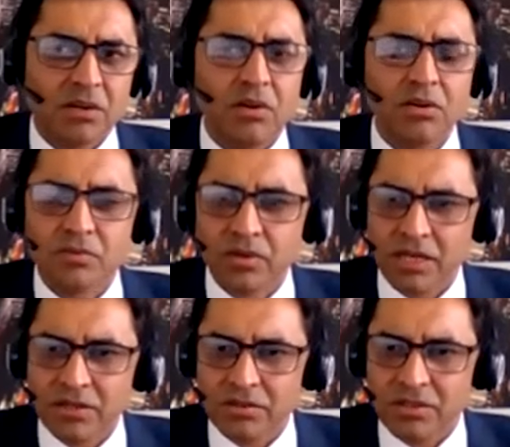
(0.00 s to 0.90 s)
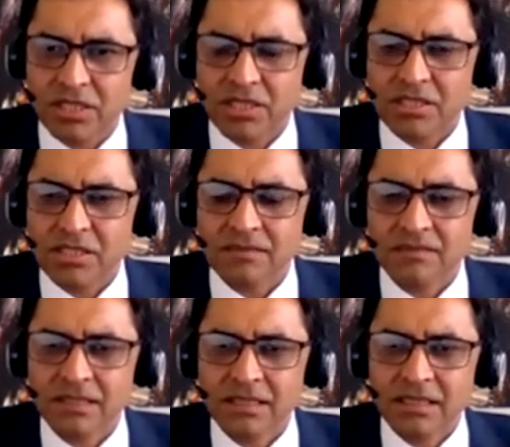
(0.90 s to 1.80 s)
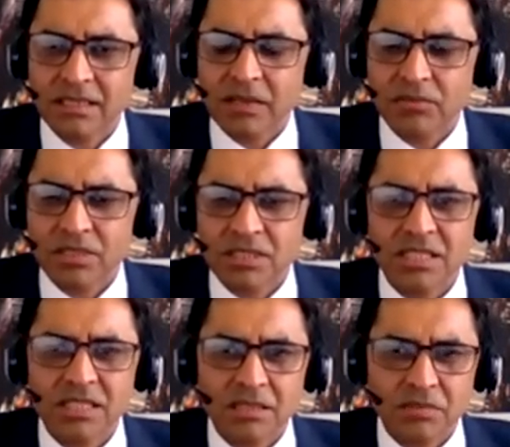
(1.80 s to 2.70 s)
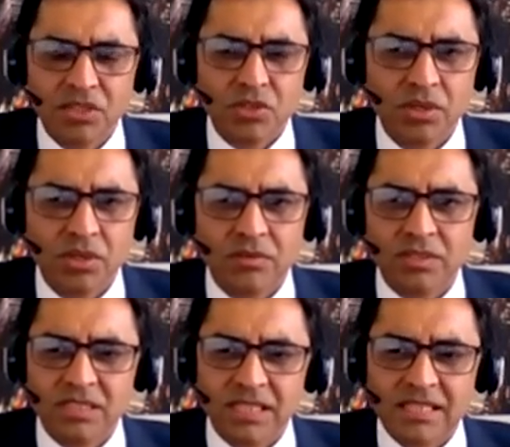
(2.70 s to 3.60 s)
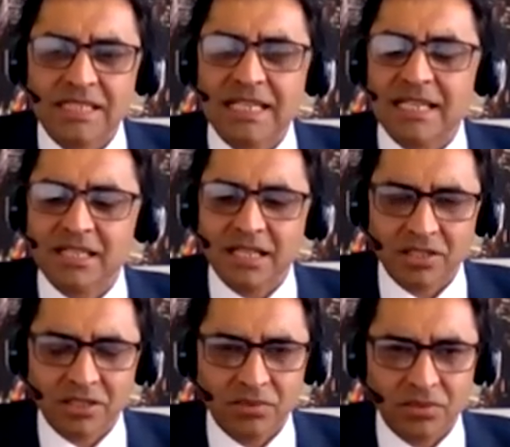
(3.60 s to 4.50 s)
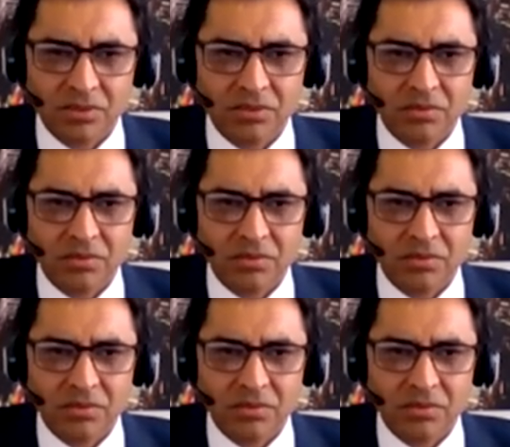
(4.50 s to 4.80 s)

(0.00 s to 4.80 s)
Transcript: a lot more heterogeneous, and we'll see the maturing of the Gen Z as customers. So